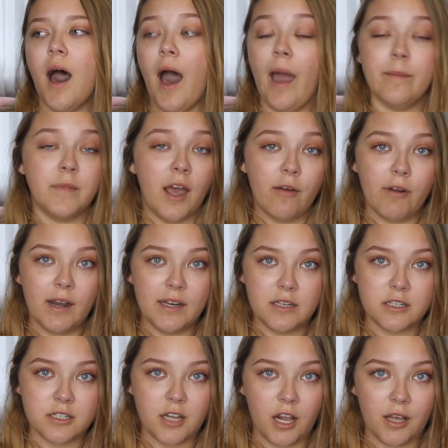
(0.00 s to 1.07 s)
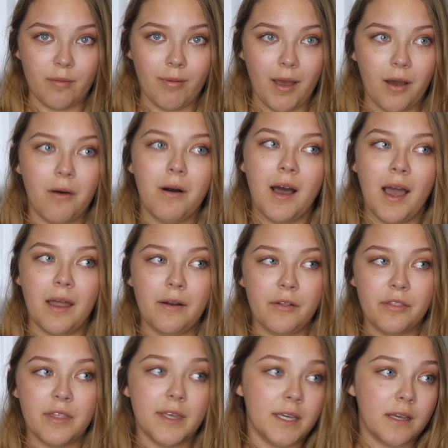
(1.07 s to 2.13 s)
I'm not ready to talk about, I
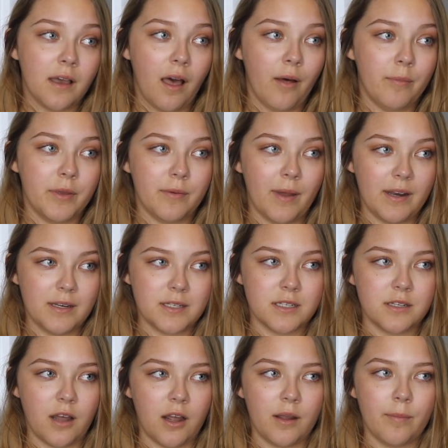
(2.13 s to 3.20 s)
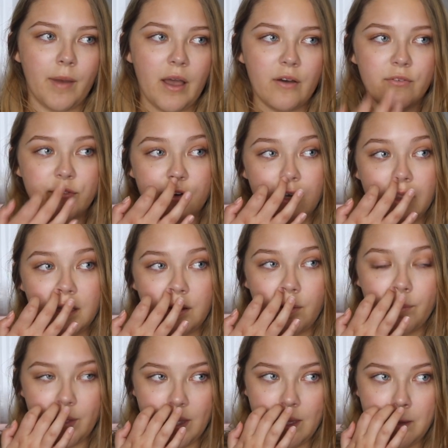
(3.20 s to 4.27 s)
don't think I'll be ready to talk about for a little
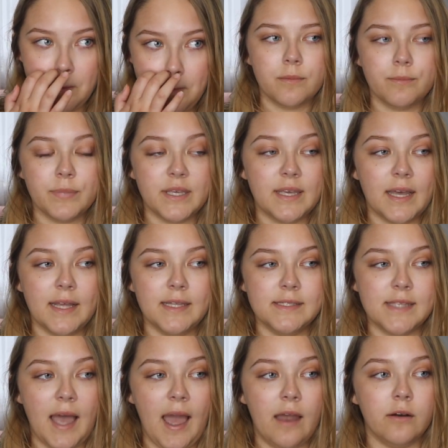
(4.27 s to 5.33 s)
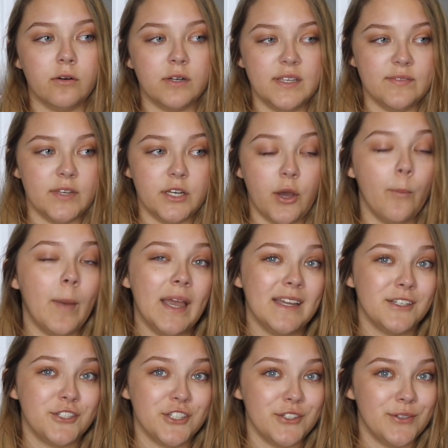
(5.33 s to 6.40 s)
bit, because I don't even know my
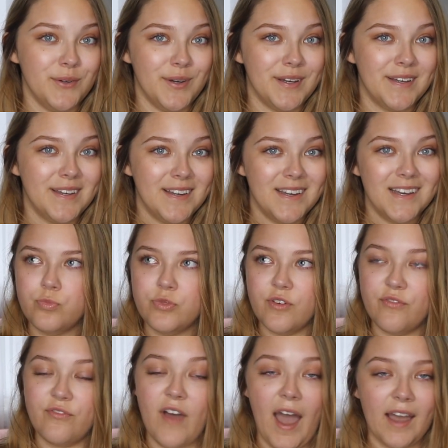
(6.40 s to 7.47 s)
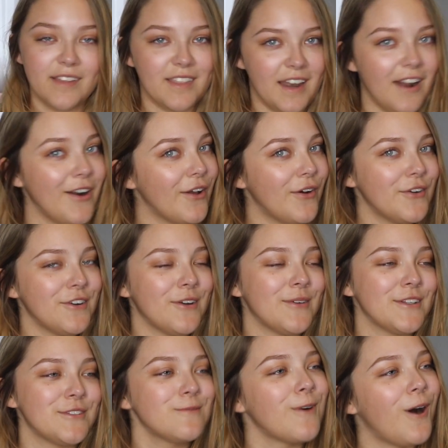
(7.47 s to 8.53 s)
issue. The fact that I don't know
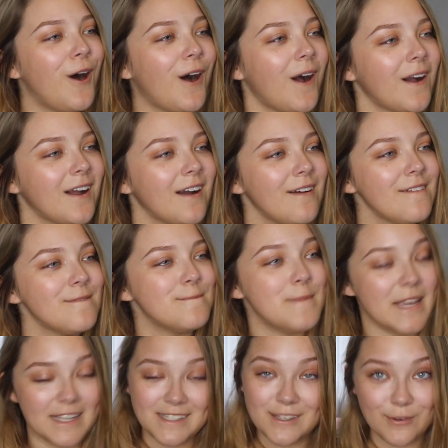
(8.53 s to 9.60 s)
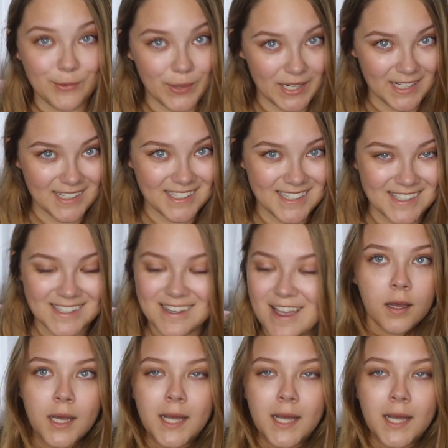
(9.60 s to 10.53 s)
what's wrong makes it worse.